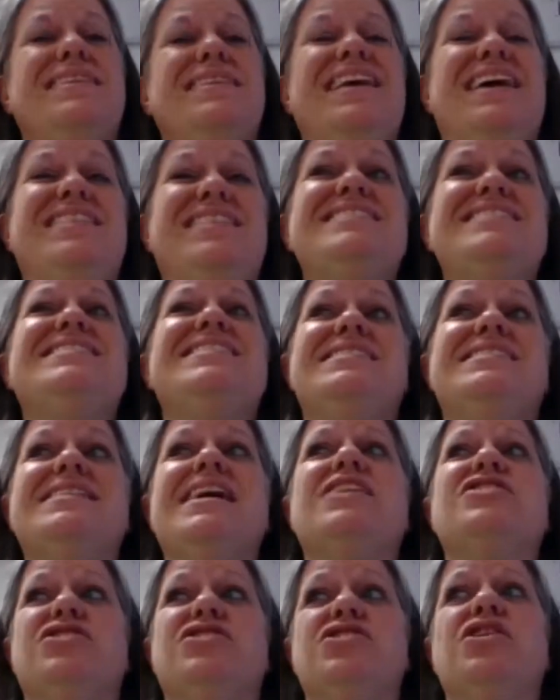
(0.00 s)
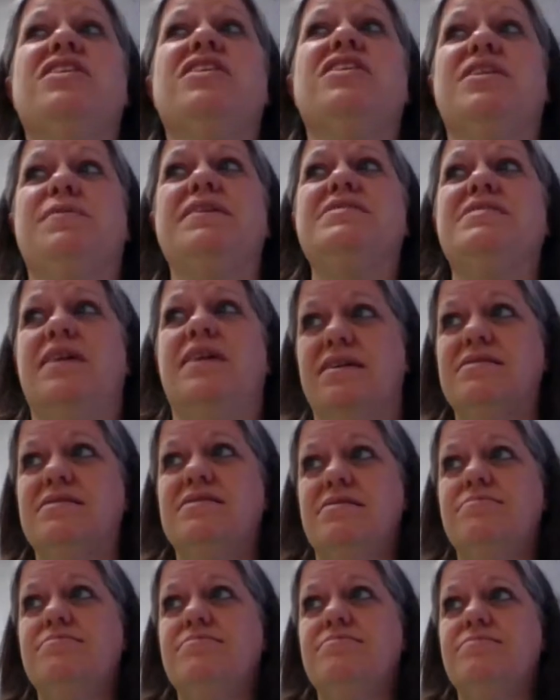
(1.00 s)
Now, this is actually talking about
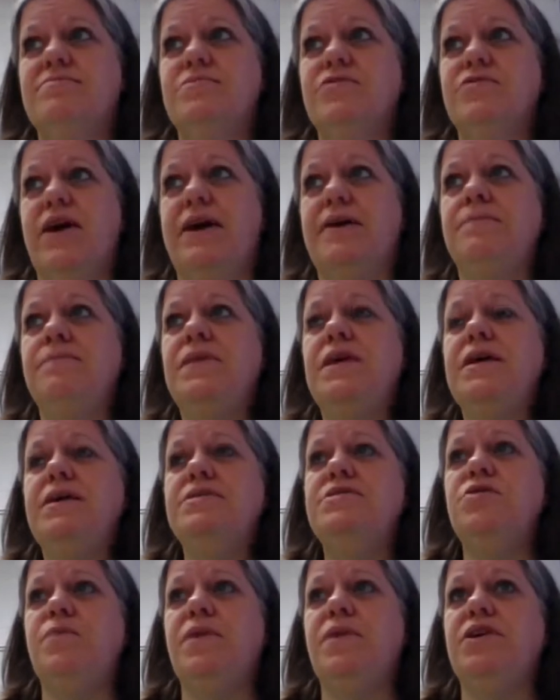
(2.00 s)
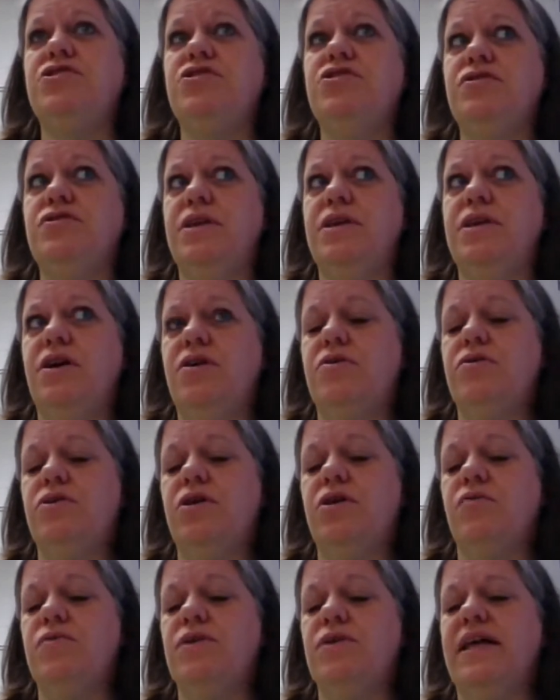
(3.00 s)
sex. Okay. So make sure that y'all
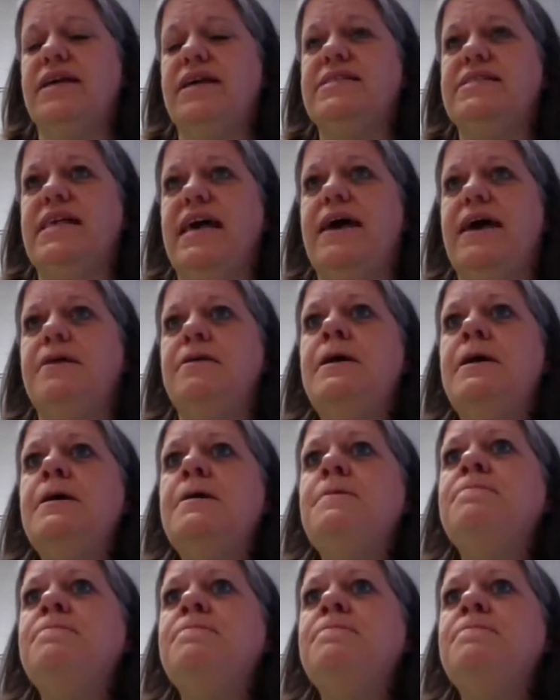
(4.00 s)
y'all realize that.